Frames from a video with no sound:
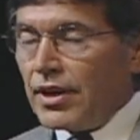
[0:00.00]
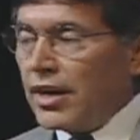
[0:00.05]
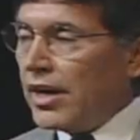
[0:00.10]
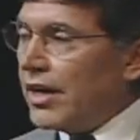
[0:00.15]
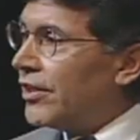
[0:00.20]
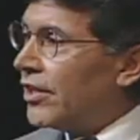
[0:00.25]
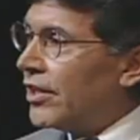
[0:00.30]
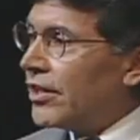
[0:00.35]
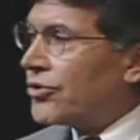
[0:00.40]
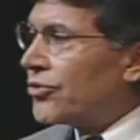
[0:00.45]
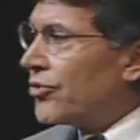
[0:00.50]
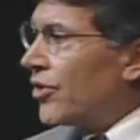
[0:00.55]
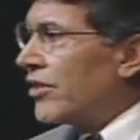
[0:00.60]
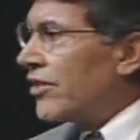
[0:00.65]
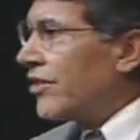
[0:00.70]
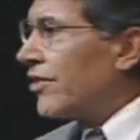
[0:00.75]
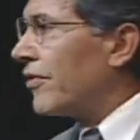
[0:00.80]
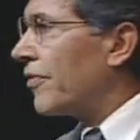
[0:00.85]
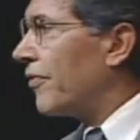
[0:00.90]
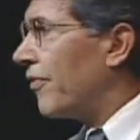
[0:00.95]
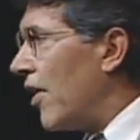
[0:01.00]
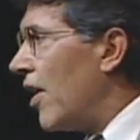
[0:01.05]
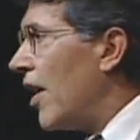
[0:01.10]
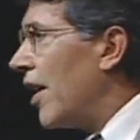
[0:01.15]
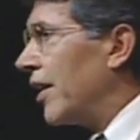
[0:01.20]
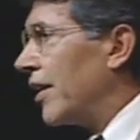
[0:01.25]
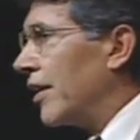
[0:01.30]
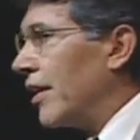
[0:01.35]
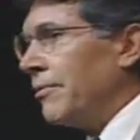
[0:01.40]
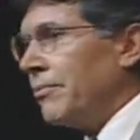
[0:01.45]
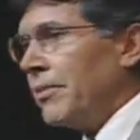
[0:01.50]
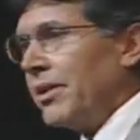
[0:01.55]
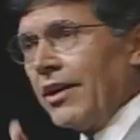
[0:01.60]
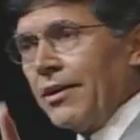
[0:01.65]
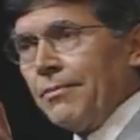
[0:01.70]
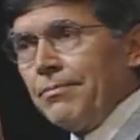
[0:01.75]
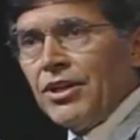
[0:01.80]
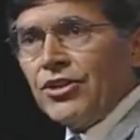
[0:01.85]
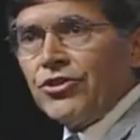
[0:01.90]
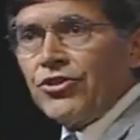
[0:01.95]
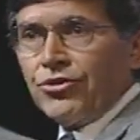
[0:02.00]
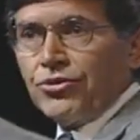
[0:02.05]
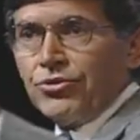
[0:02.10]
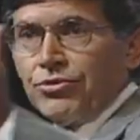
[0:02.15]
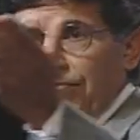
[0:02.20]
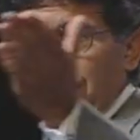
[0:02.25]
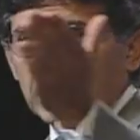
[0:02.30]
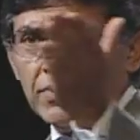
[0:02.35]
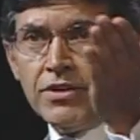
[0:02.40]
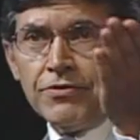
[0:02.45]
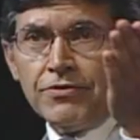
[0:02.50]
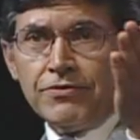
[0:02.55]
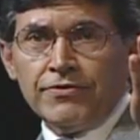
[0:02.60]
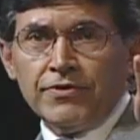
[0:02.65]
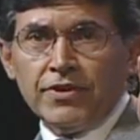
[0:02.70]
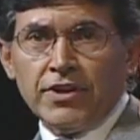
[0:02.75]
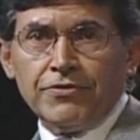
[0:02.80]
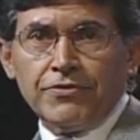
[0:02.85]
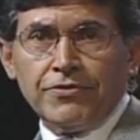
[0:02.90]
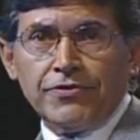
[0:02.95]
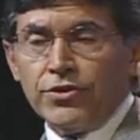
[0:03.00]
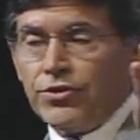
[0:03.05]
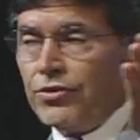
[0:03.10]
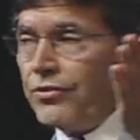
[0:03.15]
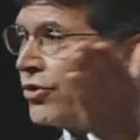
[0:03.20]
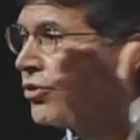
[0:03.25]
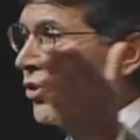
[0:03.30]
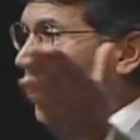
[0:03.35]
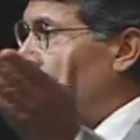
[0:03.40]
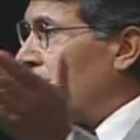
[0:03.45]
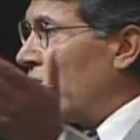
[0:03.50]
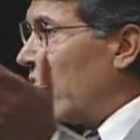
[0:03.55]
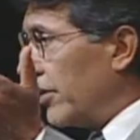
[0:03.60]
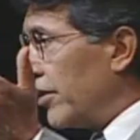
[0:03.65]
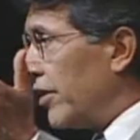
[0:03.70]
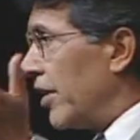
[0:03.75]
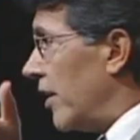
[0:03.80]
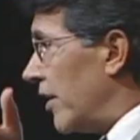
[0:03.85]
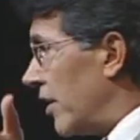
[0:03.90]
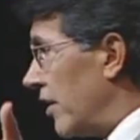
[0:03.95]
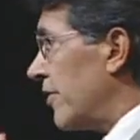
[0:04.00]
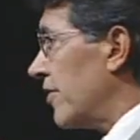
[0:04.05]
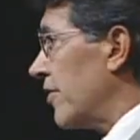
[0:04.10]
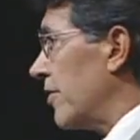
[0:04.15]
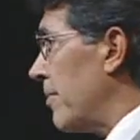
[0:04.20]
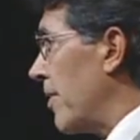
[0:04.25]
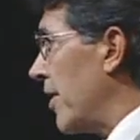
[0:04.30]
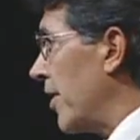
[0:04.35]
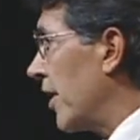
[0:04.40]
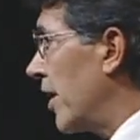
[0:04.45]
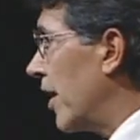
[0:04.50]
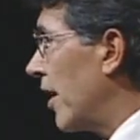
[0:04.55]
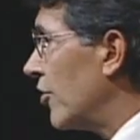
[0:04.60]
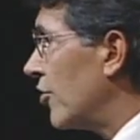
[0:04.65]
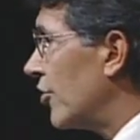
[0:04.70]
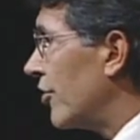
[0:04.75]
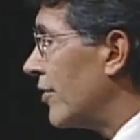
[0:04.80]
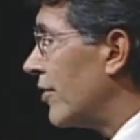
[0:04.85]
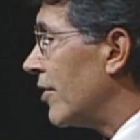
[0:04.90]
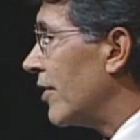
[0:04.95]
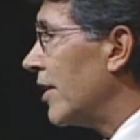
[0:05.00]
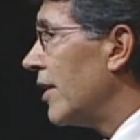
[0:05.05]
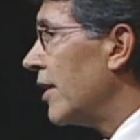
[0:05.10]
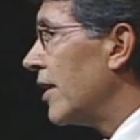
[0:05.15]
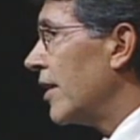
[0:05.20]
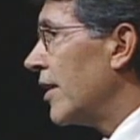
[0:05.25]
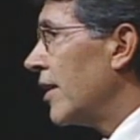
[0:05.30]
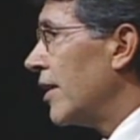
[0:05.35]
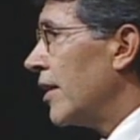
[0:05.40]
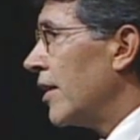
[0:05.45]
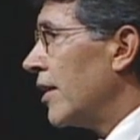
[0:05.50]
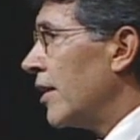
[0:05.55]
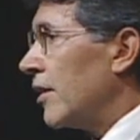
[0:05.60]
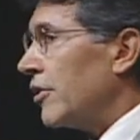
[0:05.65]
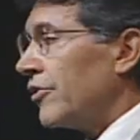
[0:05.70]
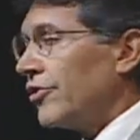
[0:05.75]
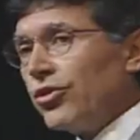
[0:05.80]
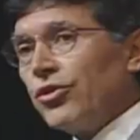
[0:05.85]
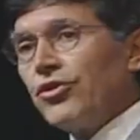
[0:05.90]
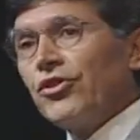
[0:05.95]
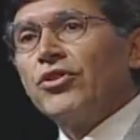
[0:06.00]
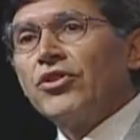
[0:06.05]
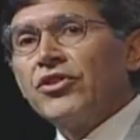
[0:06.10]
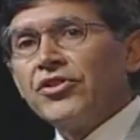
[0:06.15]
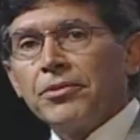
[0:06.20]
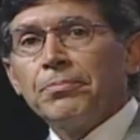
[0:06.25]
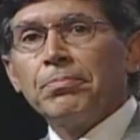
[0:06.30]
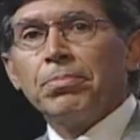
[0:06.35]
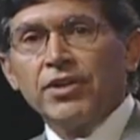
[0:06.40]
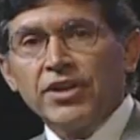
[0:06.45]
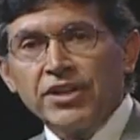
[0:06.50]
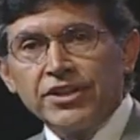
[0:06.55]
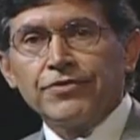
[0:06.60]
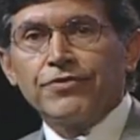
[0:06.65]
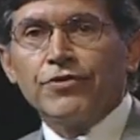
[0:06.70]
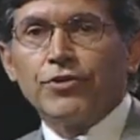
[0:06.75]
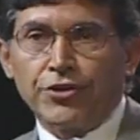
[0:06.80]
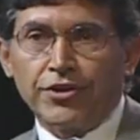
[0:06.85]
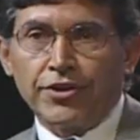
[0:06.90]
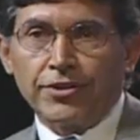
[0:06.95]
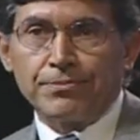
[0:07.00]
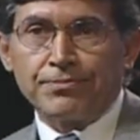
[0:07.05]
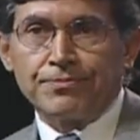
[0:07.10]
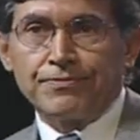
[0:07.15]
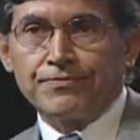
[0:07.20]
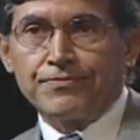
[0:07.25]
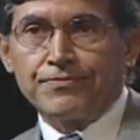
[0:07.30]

I think drugs are fine. I mean, I bet you a, f- a few of you here are taking some medication. So there is a place for them.